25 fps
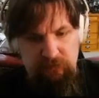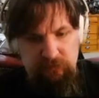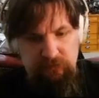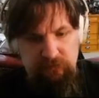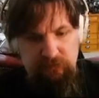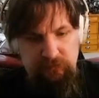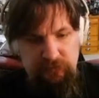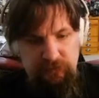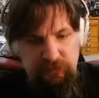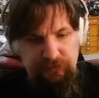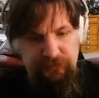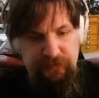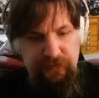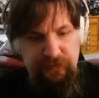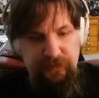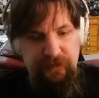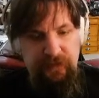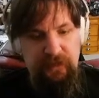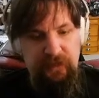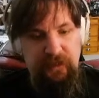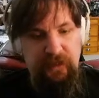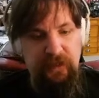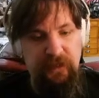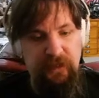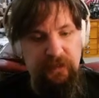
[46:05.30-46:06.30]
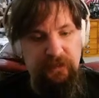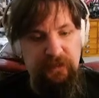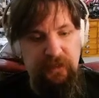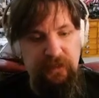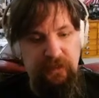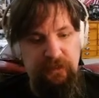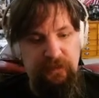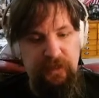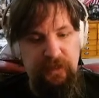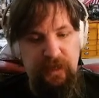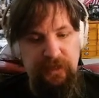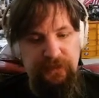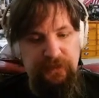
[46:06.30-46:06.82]
There's an
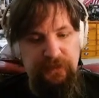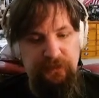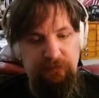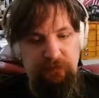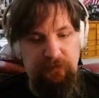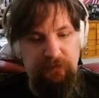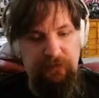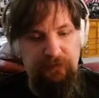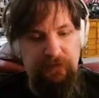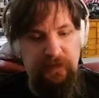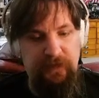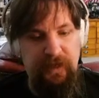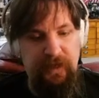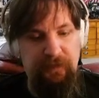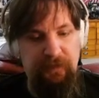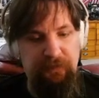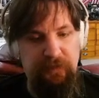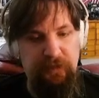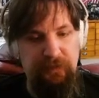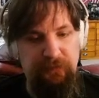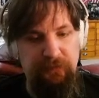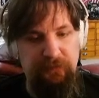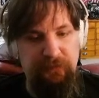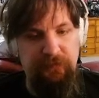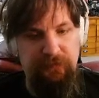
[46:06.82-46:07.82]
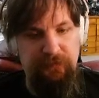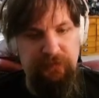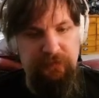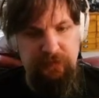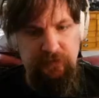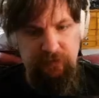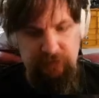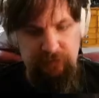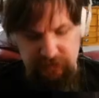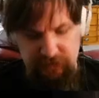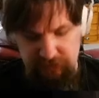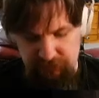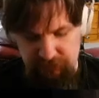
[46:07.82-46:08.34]
indentation where the emblem used to
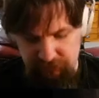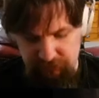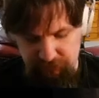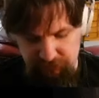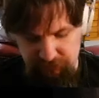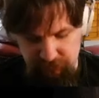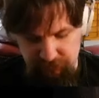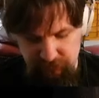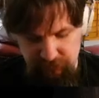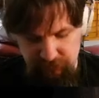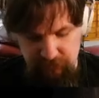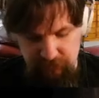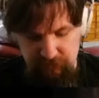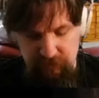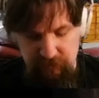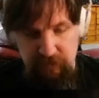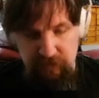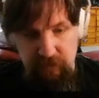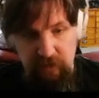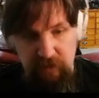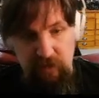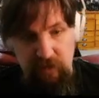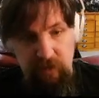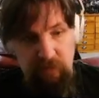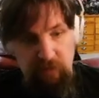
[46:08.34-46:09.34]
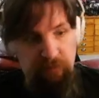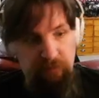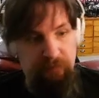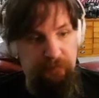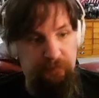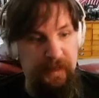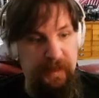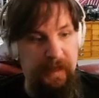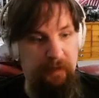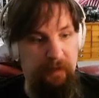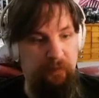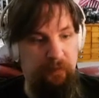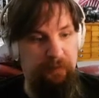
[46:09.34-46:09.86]
be.
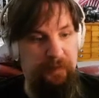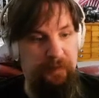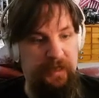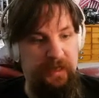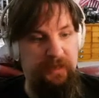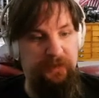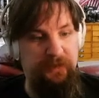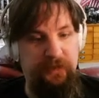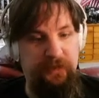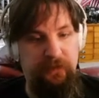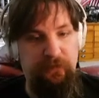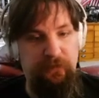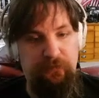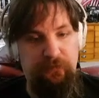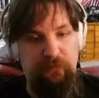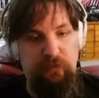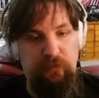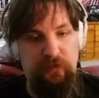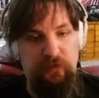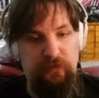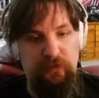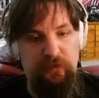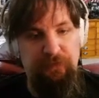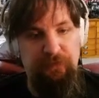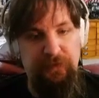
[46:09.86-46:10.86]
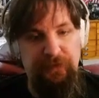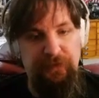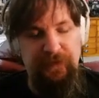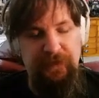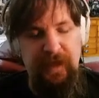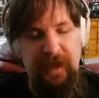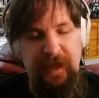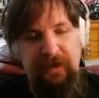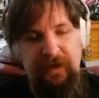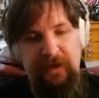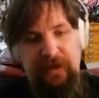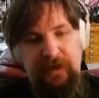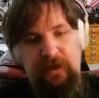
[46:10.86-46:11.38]
That will be until, of course, we put
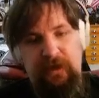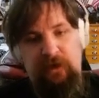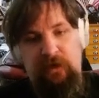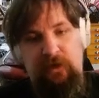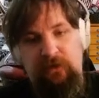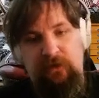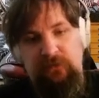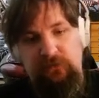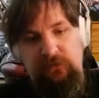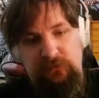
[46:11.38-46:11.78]
that here.